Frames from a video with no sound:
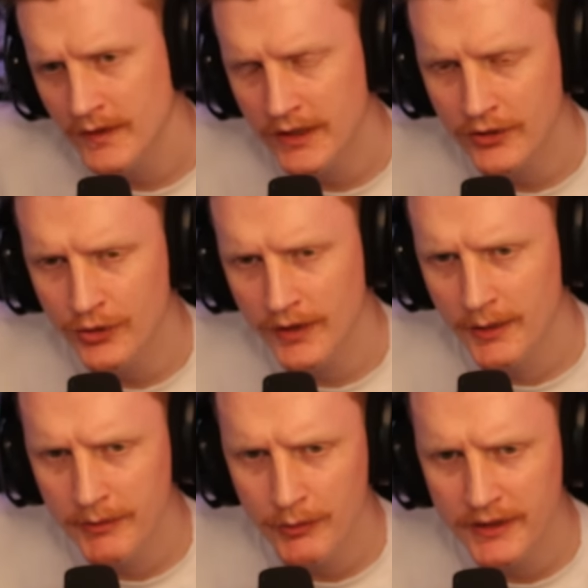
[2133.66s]
Hey, can you
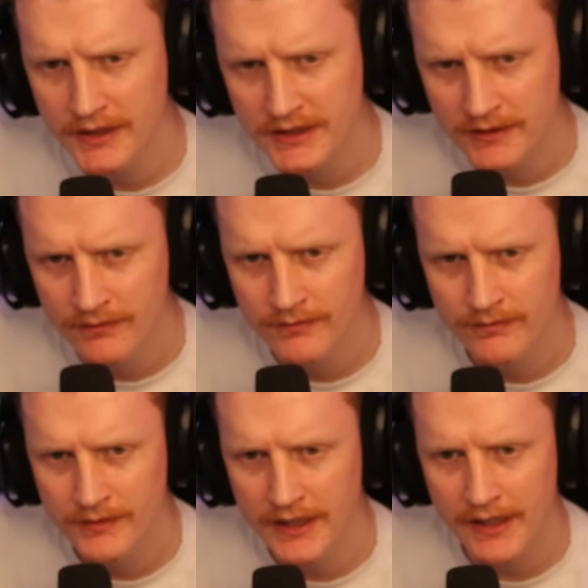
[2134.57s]
help me with this?
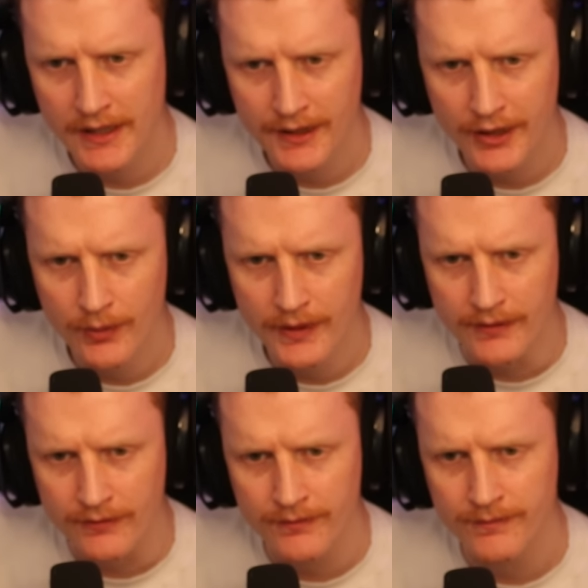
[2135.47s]
Hey, how you doing?
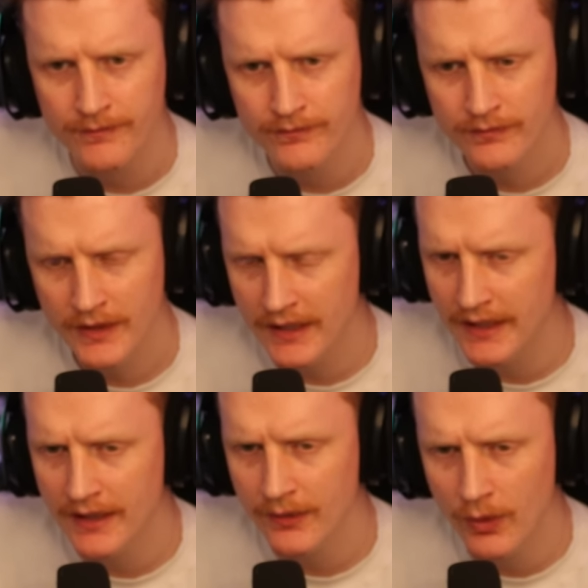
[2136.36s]
Hey,
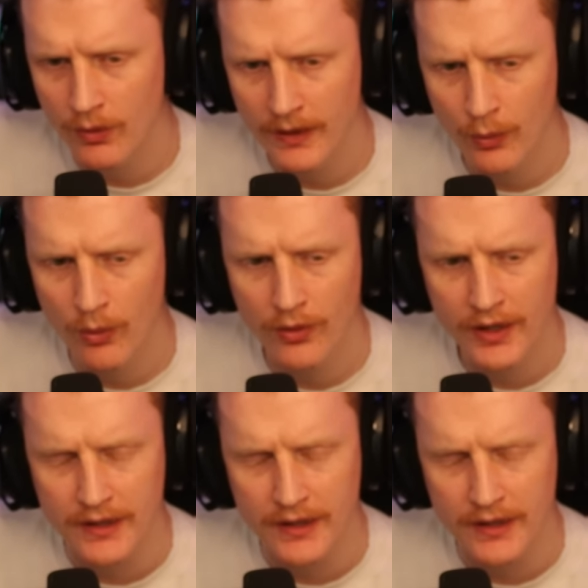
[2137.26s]
how are you?